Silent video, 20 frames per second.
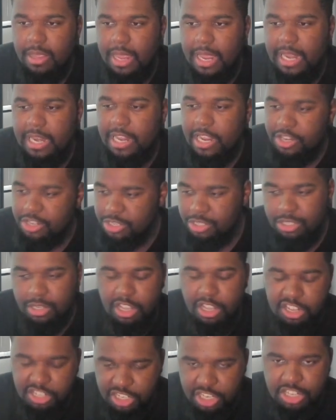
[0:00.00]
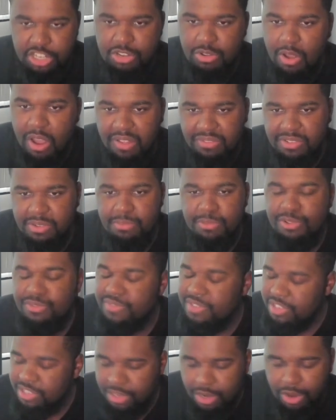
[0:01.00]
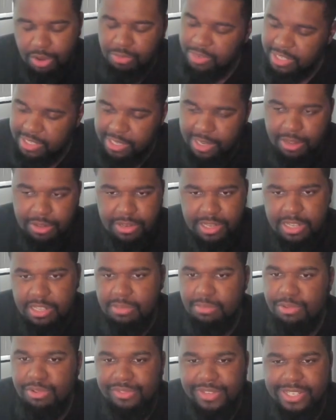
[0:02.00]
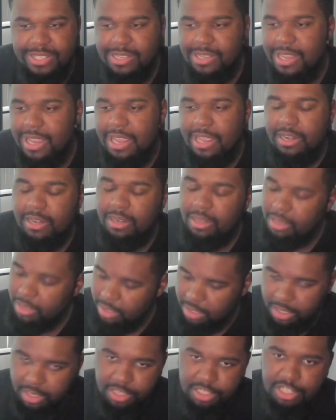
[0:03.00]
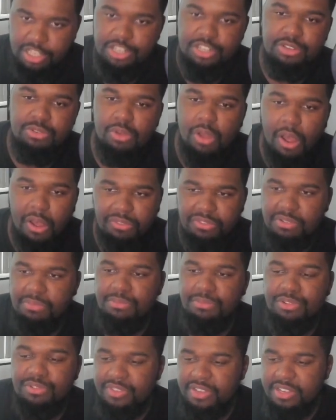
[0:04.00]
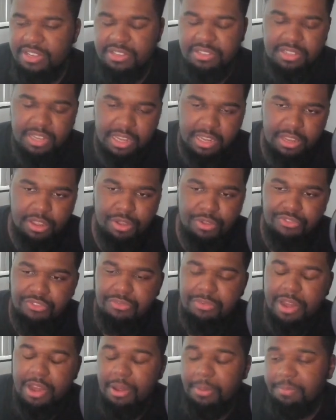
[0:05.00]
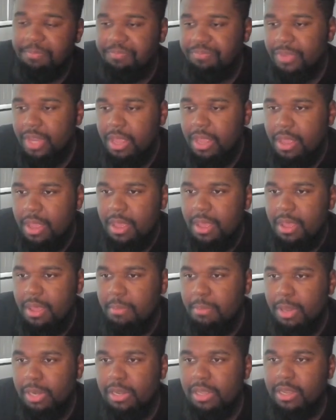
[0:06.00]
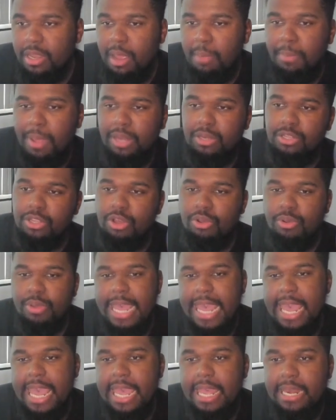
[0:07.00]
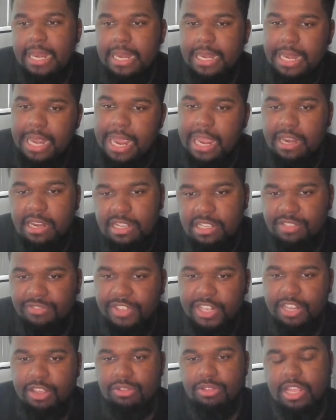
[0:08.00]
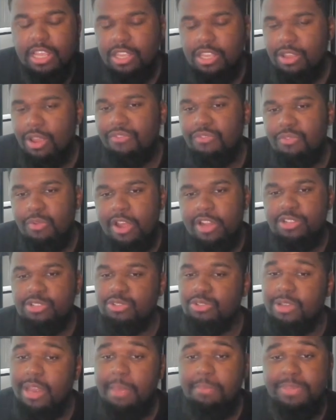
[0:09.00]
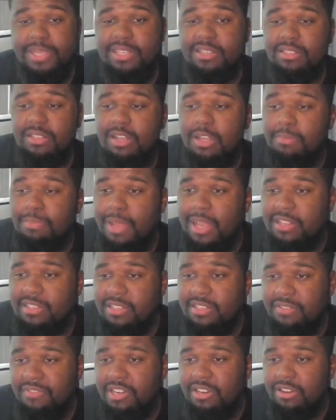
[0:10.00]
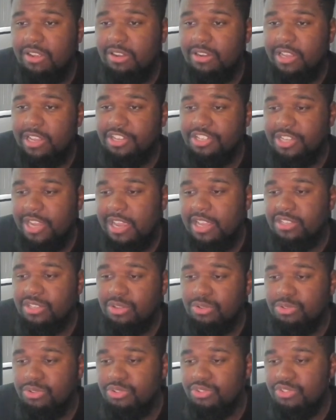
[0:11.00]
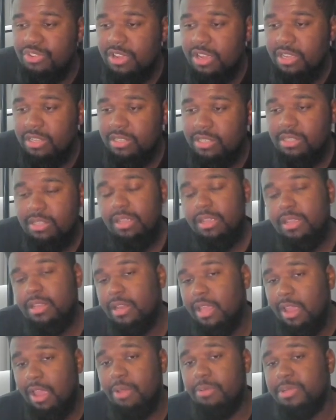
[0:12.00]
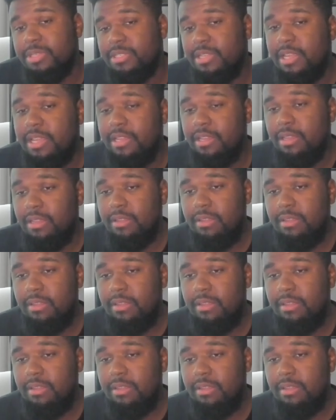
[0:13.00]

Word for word: and they just continue off the movies. Don't retell these movies again. Continue off the movies and go from there. But look, I'm about to go ahead and end this video. Thank y'all for watching. So that peace, love, positivity, and all that jazz. Don't do drugs. Like I always say,